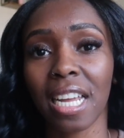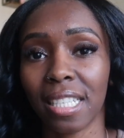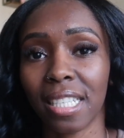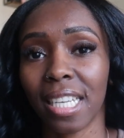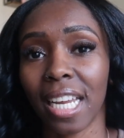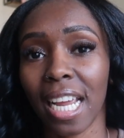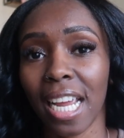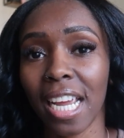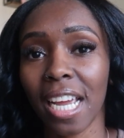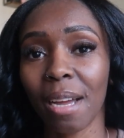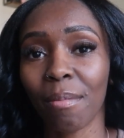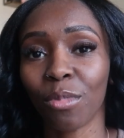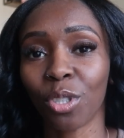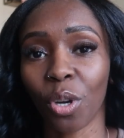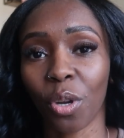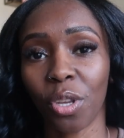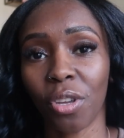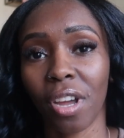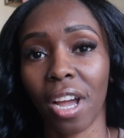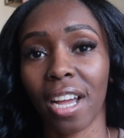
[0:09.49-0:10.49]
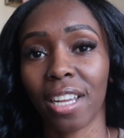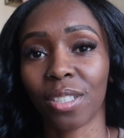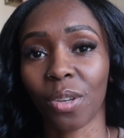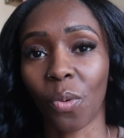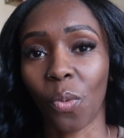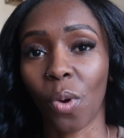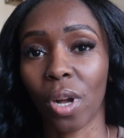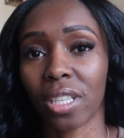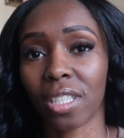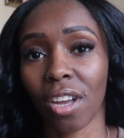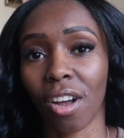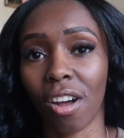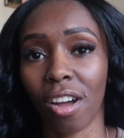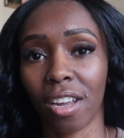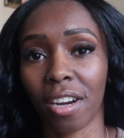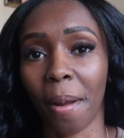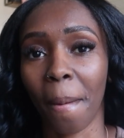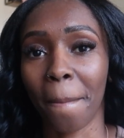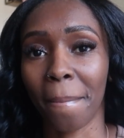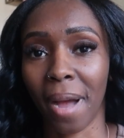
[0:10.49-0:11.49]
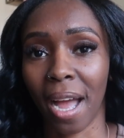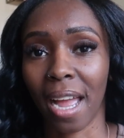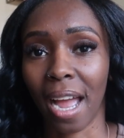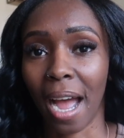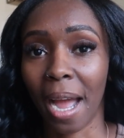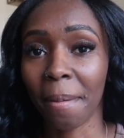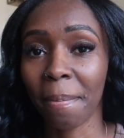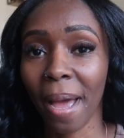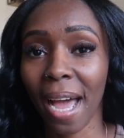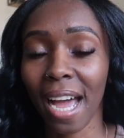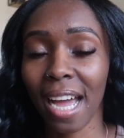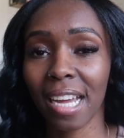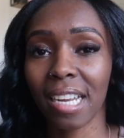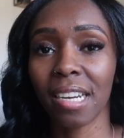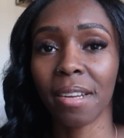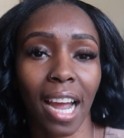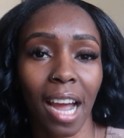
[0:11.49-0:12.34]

Today I'm showing you guys what's on my iPad.